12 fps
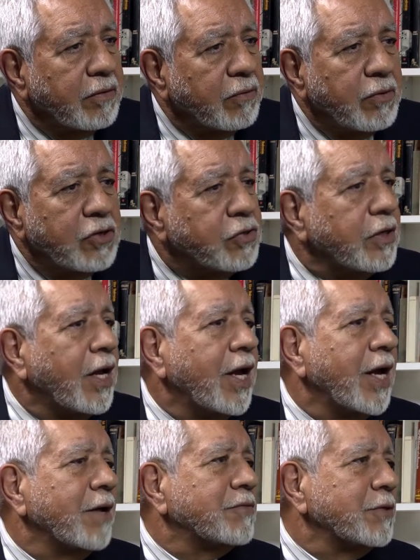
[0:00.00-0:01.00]
we should
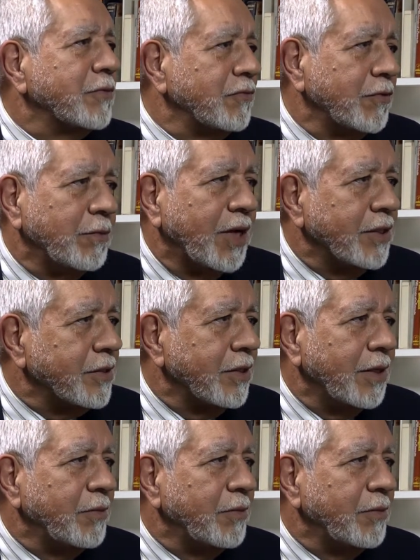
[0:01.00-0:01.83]
have some information.